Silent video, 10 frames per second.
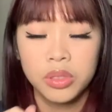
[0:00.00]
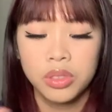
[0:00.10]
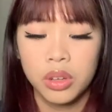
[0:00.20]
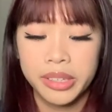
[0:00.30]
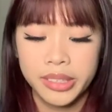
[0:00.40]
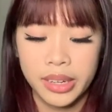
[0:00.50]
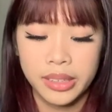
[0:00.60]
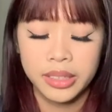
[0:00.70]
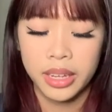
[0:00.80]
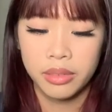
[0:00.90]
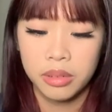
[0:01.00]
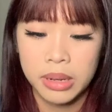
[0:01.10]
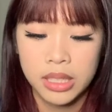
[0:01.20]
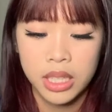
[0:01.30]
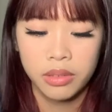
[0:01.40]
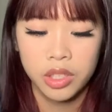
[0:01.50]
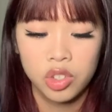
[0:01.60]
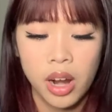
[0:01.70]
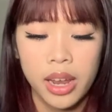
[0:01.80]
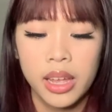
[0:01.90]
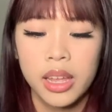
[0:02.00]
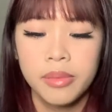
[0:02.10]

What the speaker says: so I decided to get it for myself and try it.